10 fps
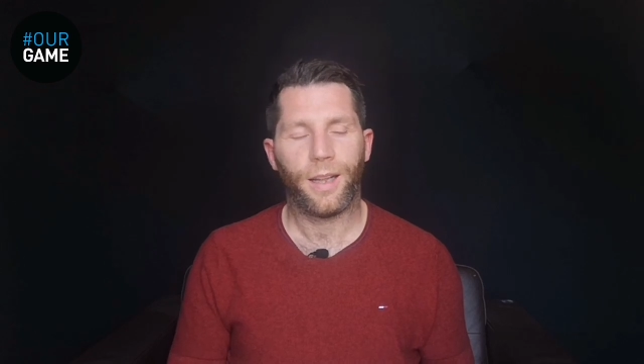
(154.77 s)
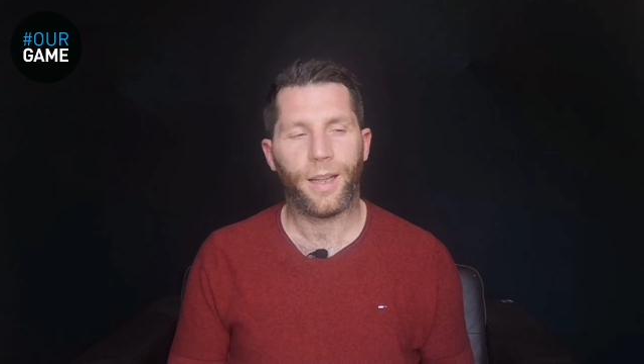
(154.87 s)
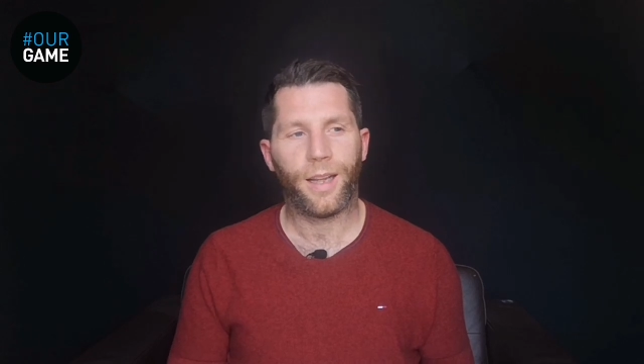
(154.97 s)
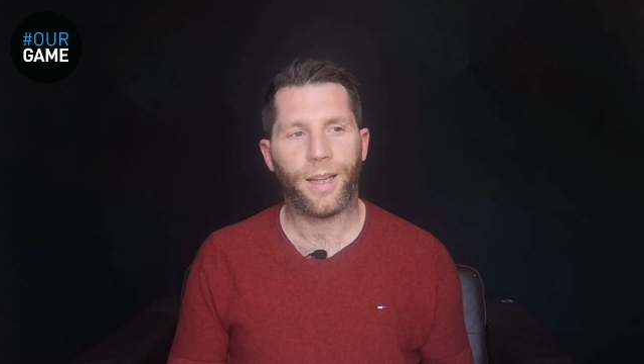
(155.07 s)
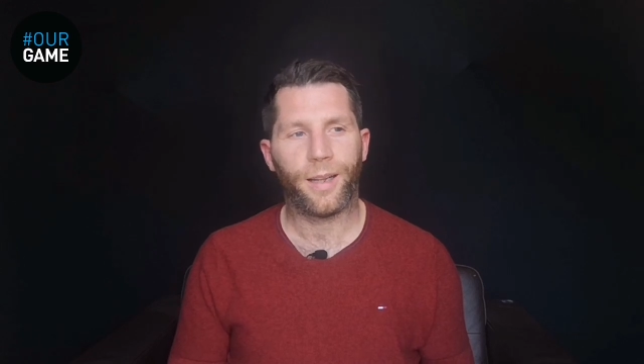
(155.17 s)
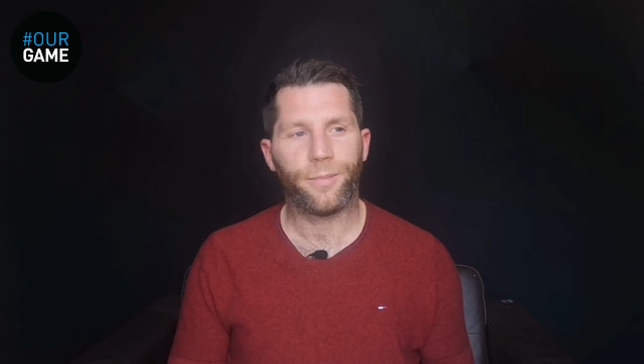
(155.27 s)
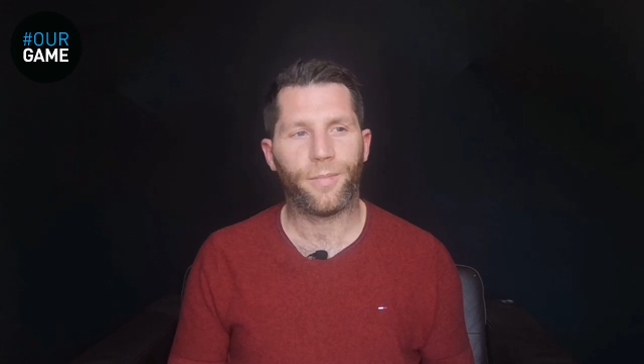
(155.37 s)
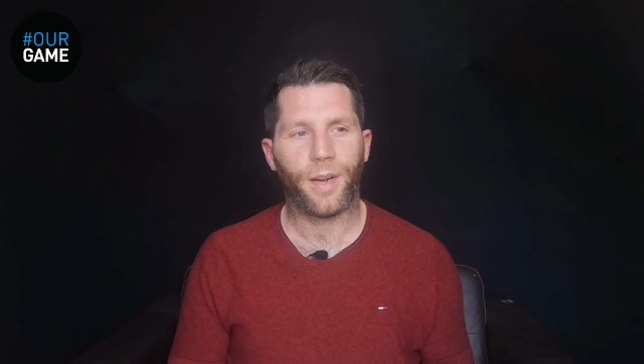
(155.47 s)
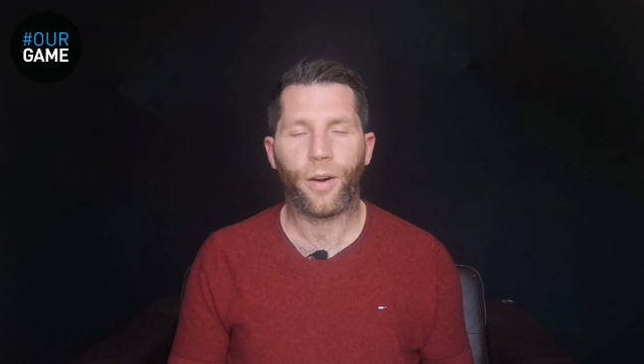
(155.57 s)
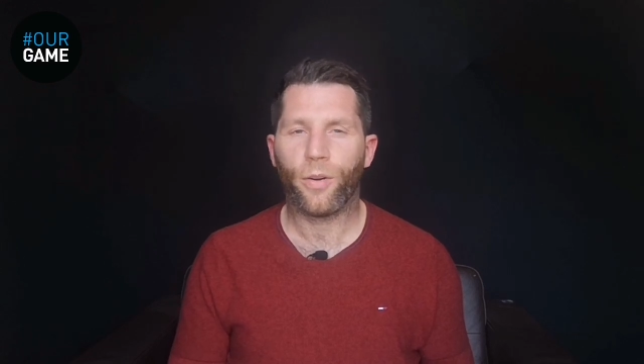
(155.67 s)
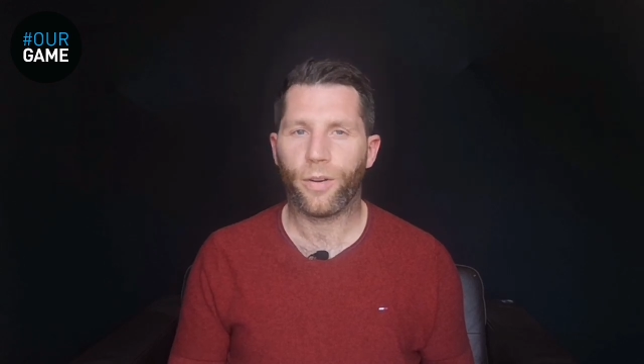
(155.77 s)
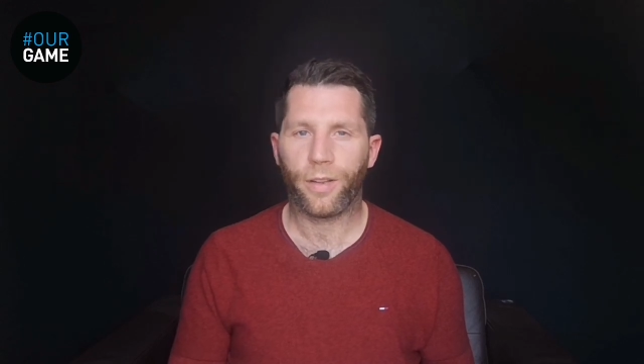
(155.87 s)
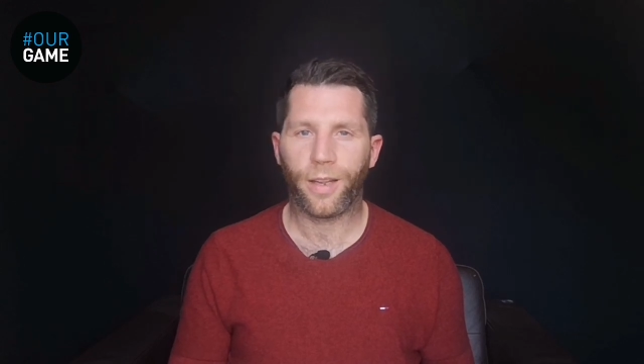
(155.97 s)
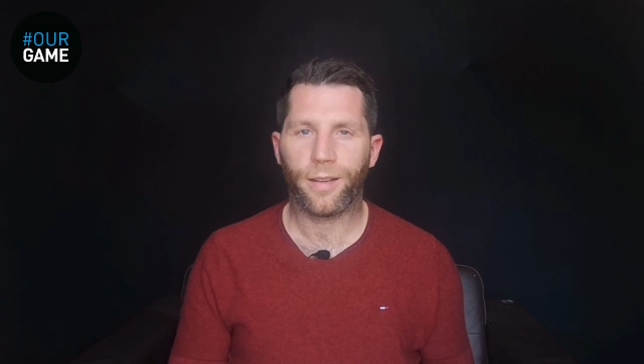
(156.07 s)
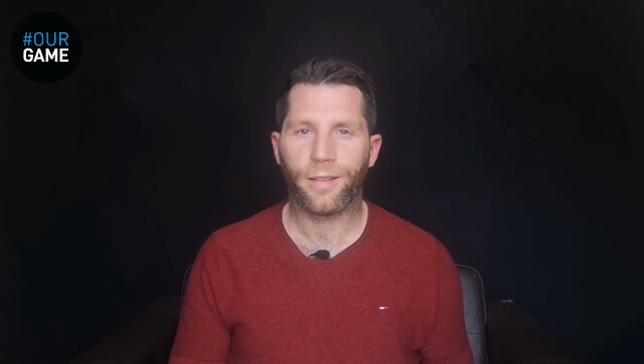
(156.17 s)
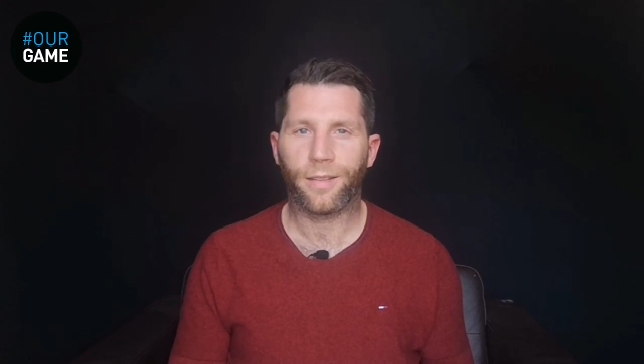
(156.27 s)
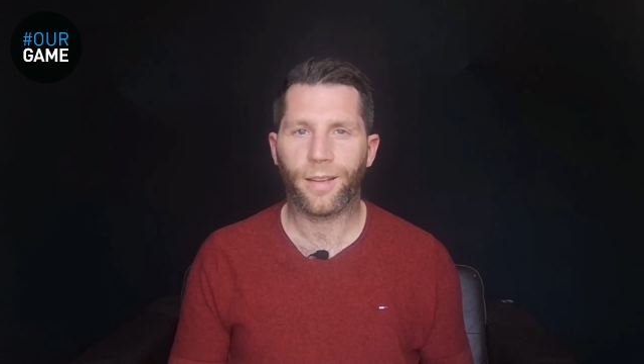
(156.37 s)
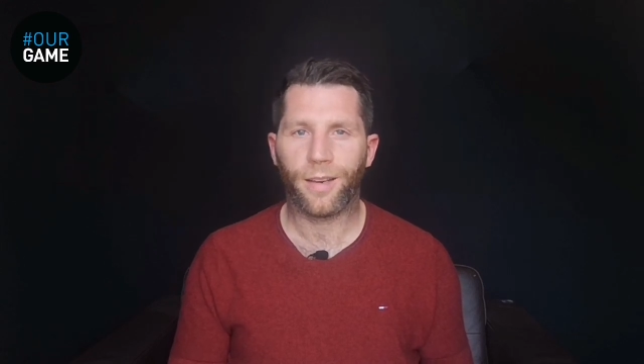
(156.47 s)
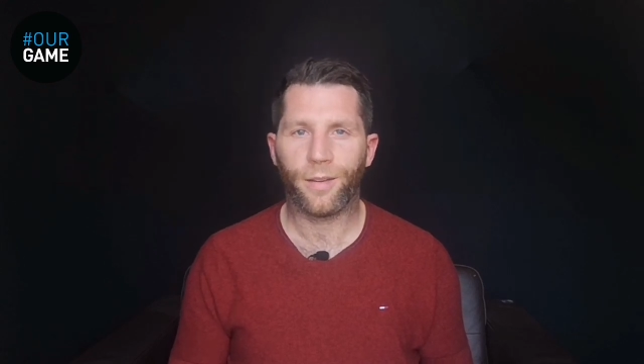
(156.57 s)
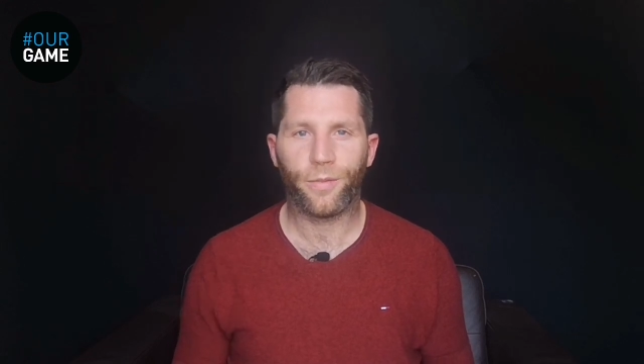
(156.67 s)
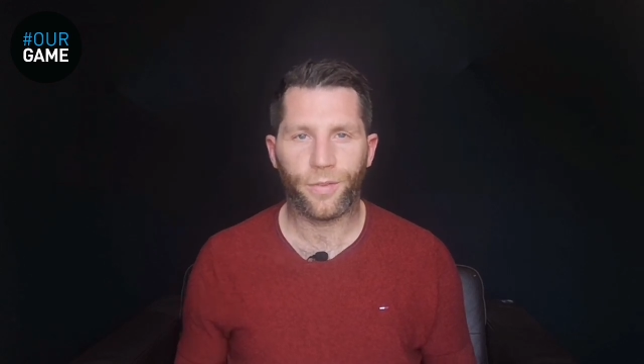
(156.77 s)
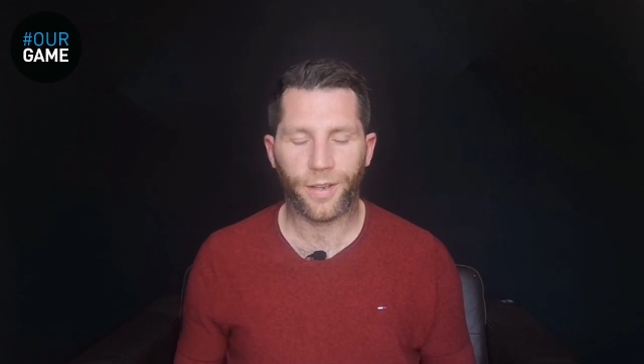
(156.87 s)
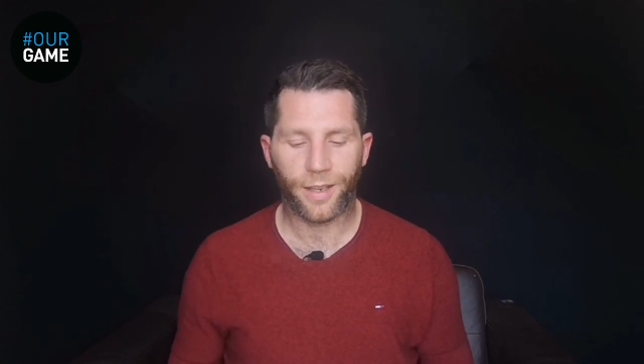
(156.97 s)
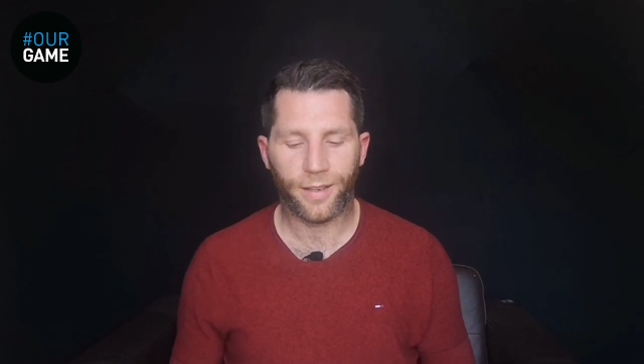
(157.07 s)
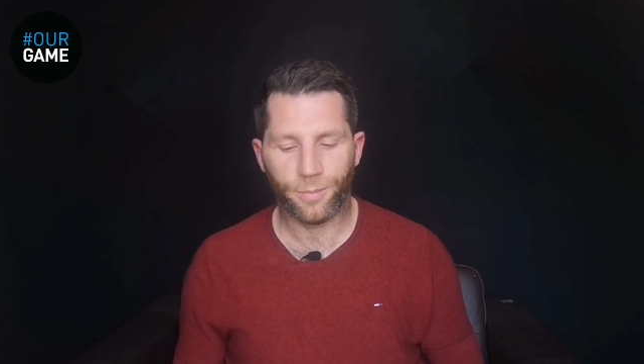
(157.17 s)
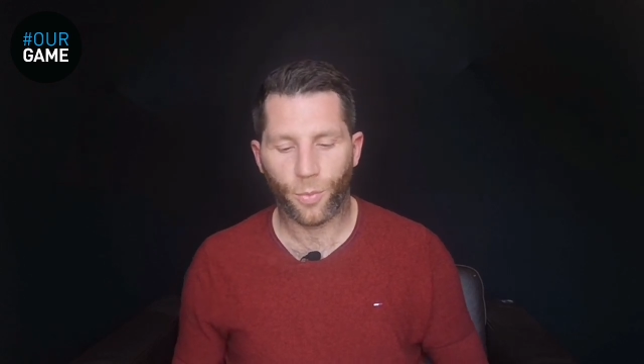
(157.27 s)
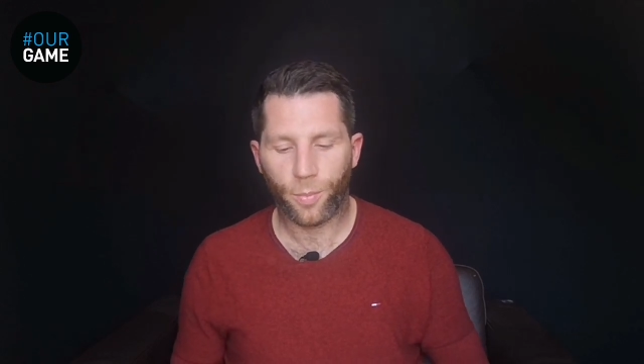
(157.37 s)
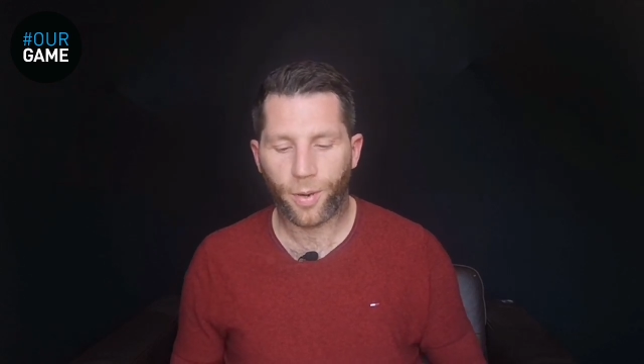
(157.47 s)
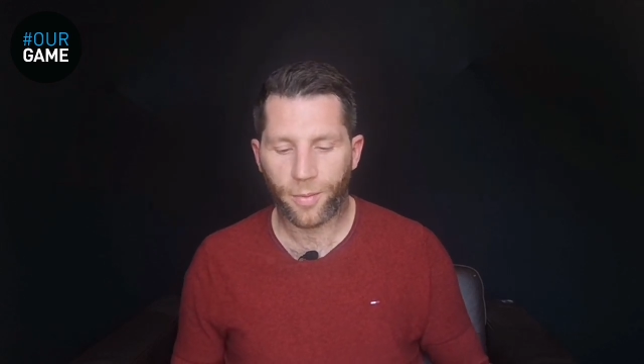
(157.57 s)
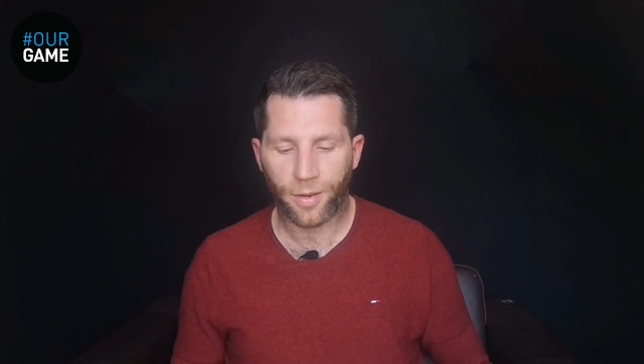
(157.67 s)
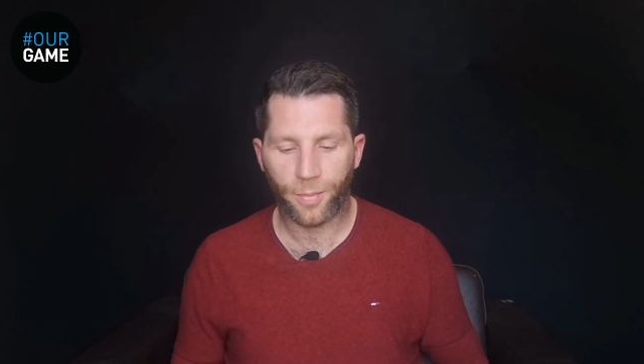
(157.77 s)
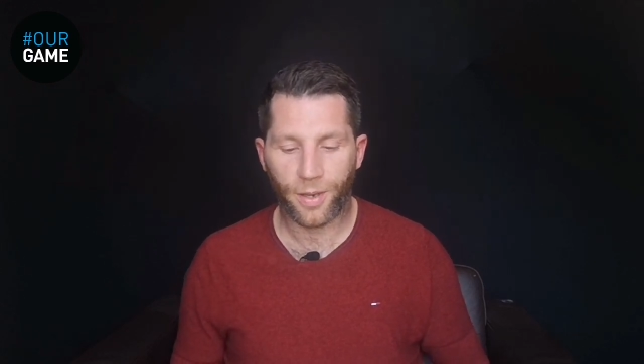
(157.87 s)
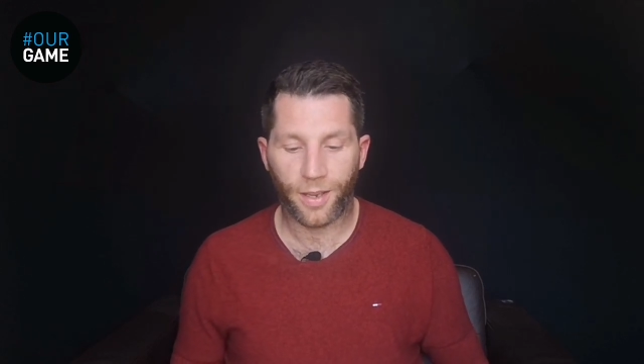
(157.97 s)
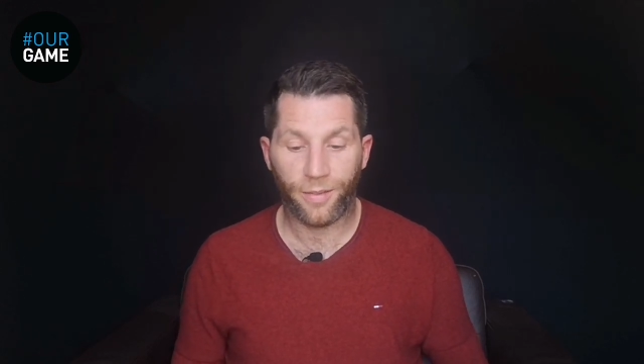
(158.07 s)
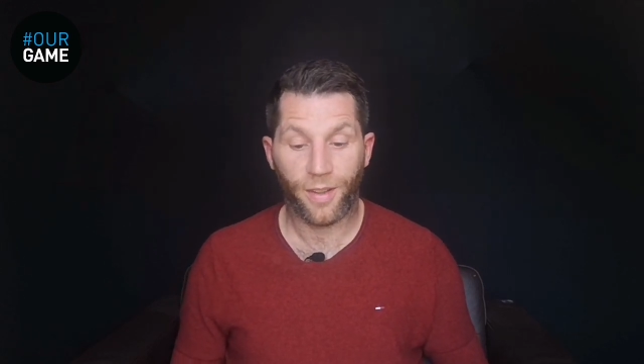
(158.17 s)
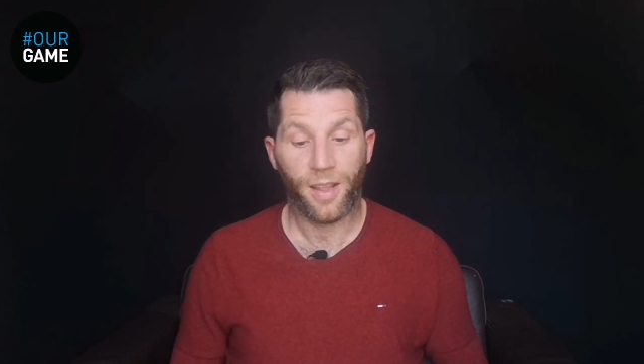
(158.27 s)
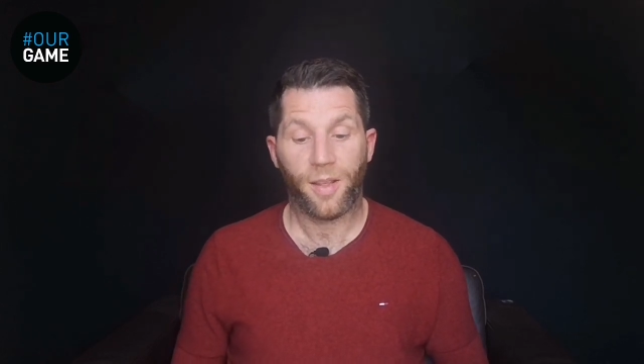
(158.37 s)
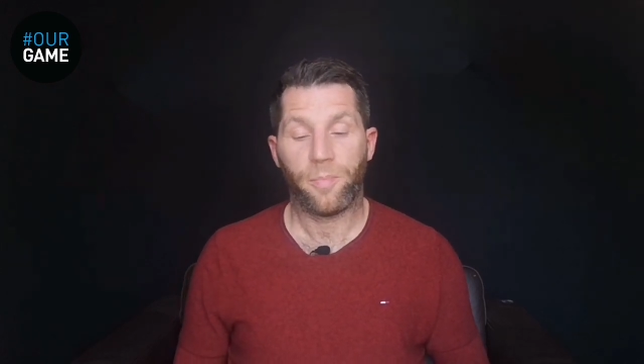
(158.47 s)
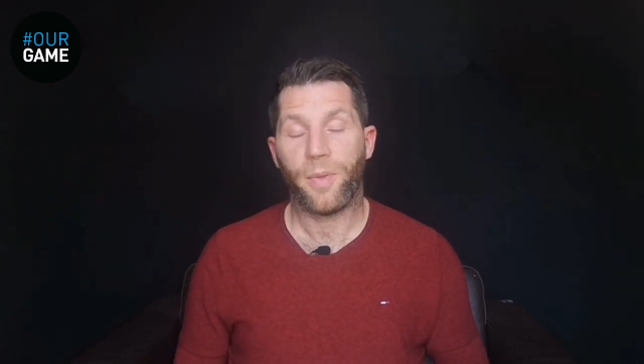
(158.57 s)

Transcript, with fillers: Um, are other things kind of uh, more prominent in my life?